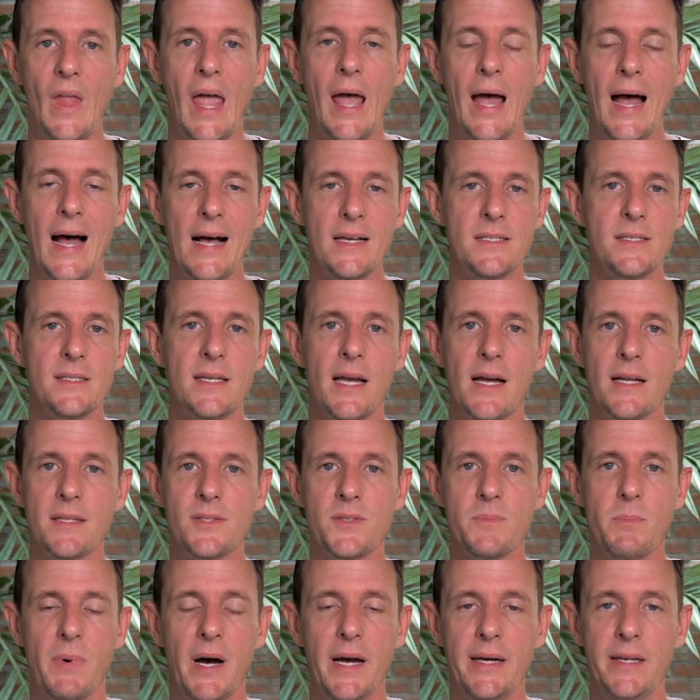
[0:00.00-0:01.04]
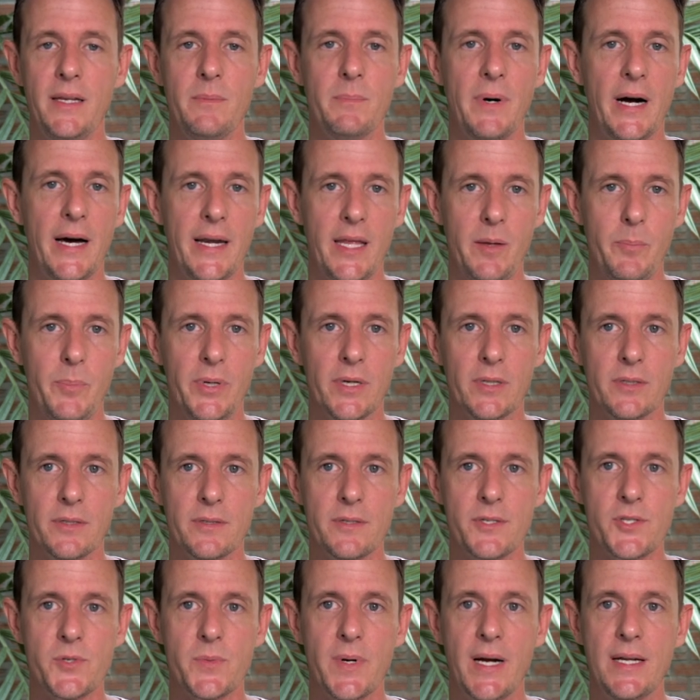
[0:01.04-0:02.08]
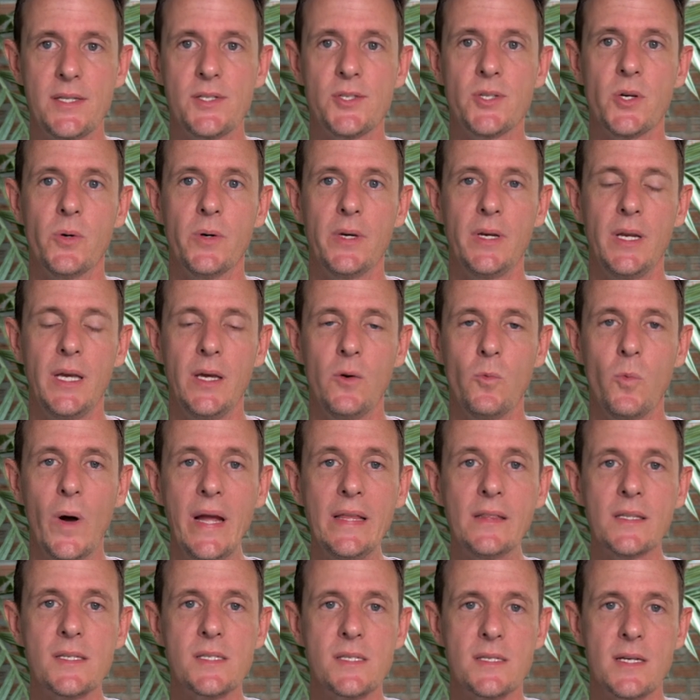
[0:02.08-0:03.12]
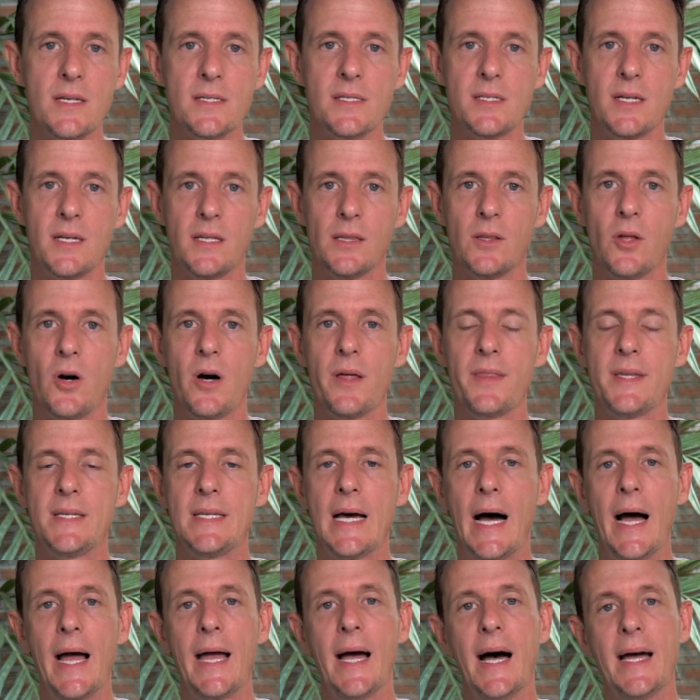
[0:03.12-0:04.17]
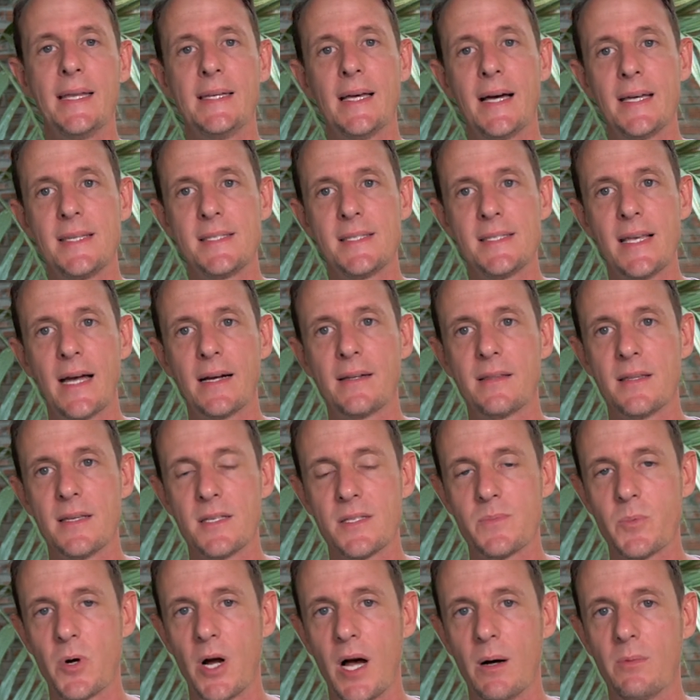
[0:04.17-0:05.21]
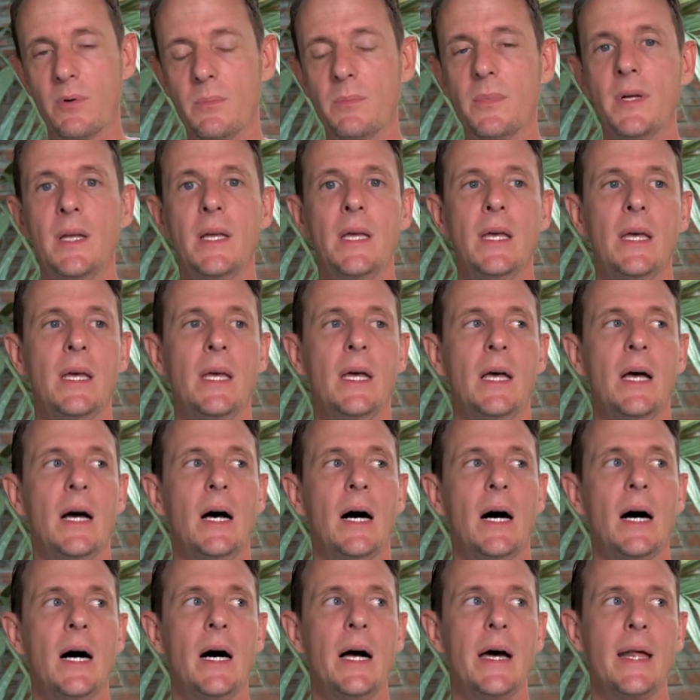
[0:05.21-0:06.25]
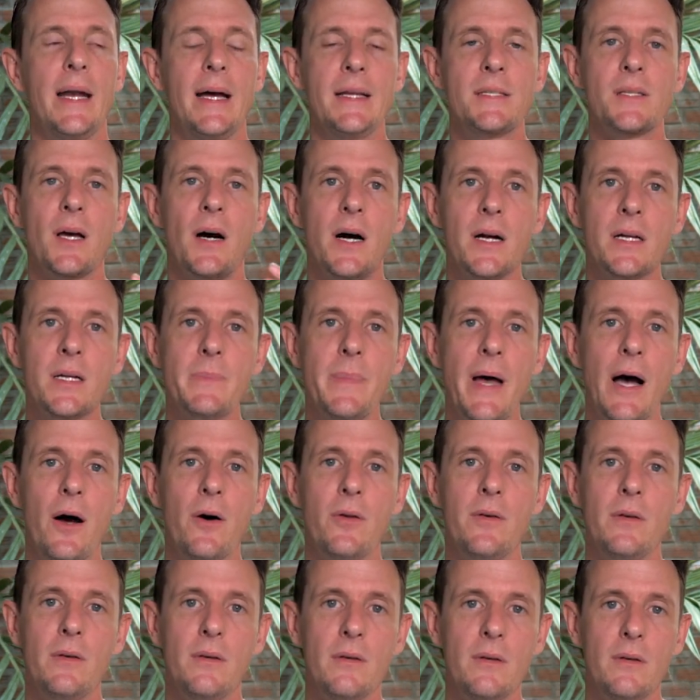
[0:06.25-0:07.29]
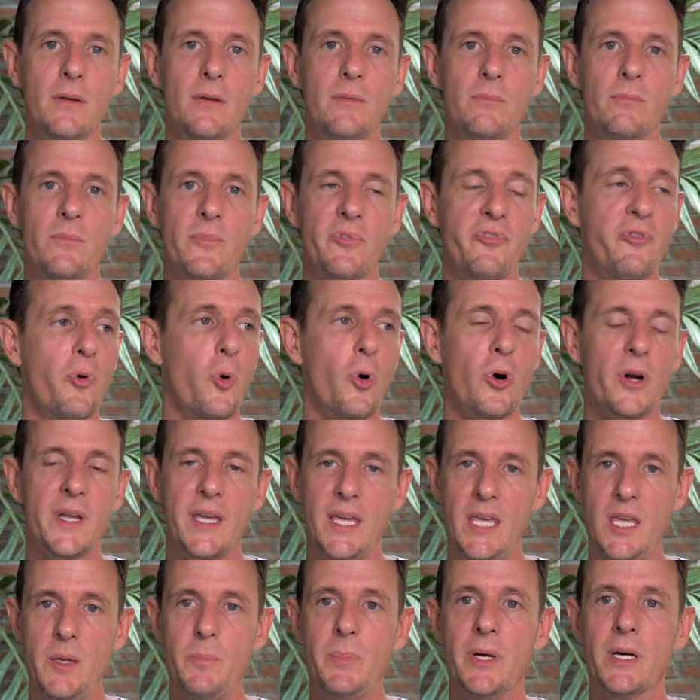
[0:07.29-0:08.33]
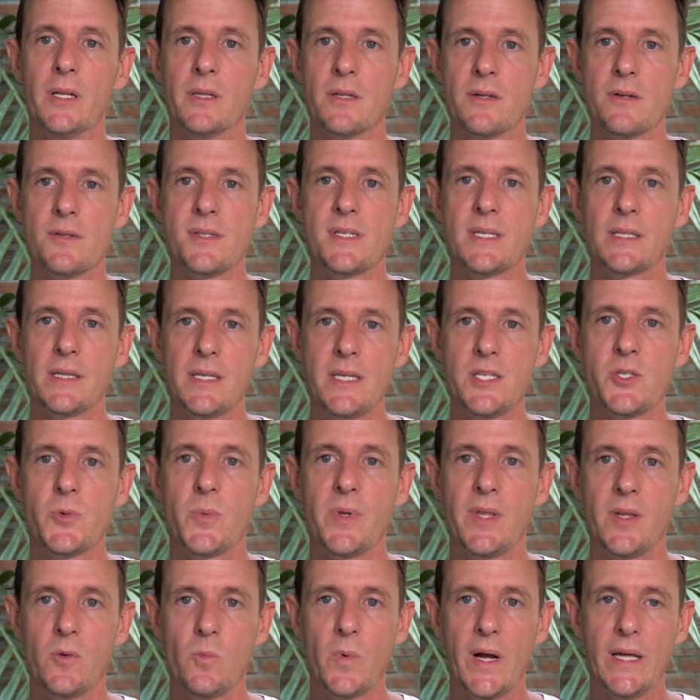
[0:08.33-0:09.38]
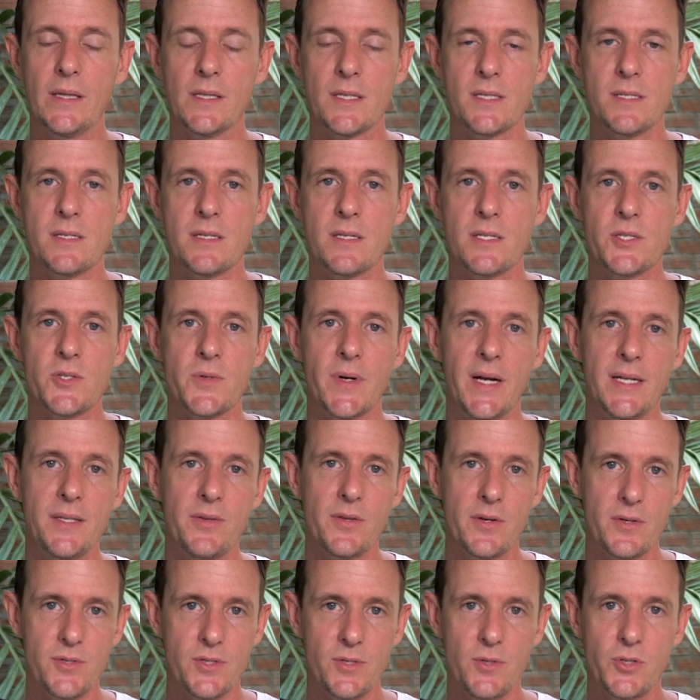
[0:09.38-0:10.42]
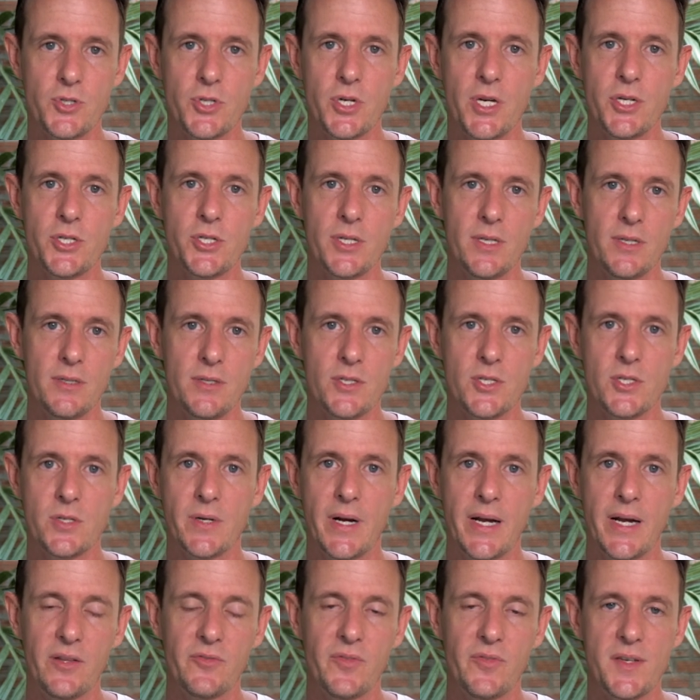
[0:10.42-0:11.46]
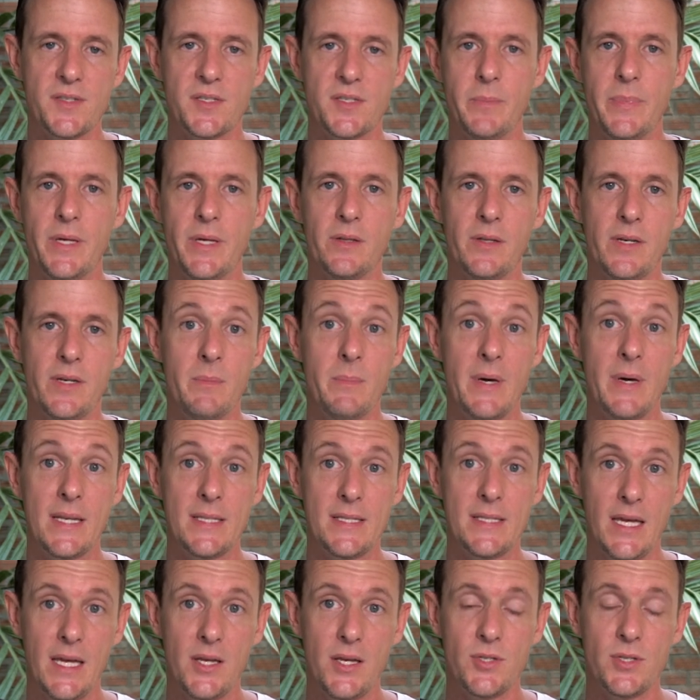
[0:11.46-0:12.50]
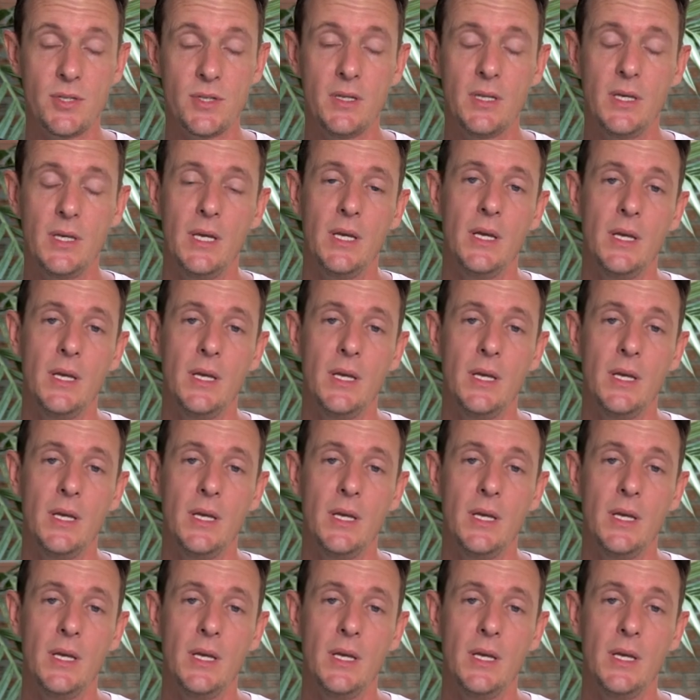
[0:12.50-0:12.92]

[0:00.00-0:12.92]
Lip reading: assets, mind and body pillars, right? So in weightlessness and in Law of the Die, I dissect this problem and I talk about four key pillars, at least within weightlessness, right? There's nutrition, strength, flexibility, and meditation.